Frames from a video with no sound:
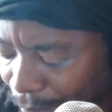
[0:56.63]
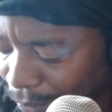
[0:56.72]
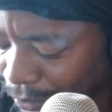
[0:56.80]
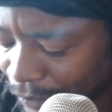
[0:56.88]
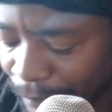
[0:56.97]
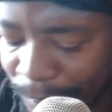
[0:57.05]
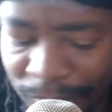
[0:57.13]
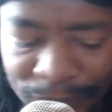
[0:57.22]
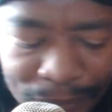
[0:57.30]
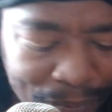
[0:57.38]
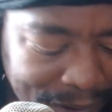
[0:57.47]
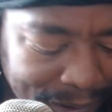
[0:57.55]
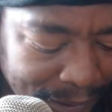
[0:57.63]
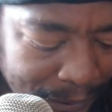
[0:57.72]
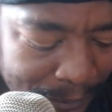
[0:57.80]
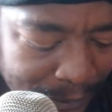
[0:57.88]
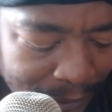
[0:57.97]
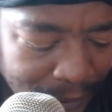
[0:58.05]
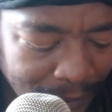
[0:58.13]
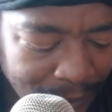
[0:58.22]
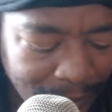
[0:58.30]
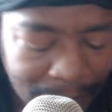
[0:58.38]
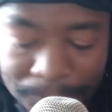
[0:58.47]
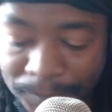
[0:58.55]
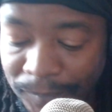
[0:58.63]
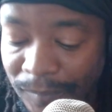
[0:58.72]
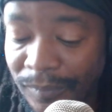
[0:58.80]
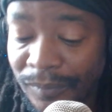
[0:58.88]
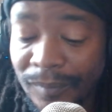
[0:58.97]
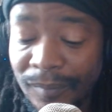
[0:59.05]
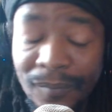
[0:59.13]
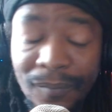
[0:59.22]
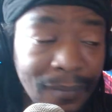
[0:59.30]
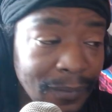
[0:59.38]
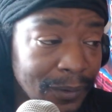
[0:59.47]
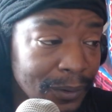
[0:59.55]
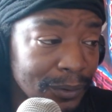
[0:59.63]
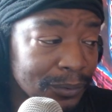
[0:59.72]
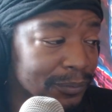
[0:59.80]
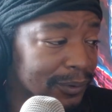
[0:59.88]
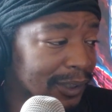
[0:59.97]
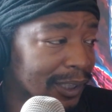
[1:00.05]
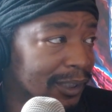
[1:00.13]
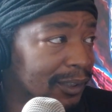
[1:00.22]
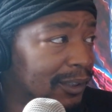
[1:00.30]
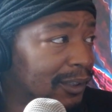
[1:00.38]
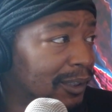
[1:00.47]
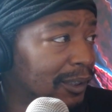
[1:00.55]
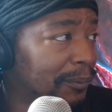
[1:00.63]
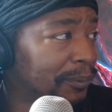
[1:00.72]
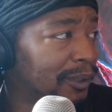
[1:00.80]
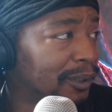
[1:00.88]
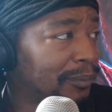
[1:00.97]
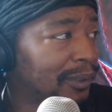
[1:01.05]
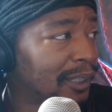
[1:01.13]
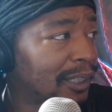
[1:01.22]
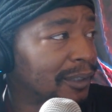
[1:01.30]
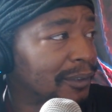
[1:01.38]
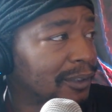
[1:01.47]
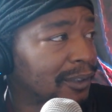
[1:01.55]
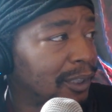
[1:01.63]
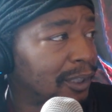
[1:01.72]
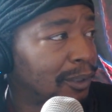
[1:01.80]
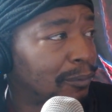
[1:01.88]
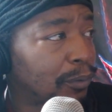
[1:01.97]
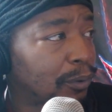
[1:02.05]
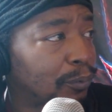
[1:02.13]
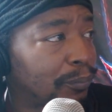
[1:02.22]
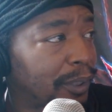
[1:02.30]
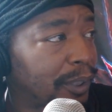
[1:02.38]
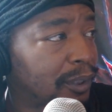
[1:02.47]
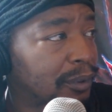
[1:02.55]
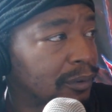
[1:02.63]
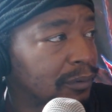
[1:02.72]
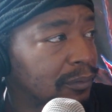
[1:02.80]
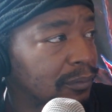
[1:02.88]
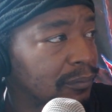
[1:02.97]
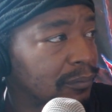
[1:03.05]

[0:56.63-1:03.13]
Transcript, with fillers: pull off a perfect weed. So, um we got uh up here we got King Bo Bands.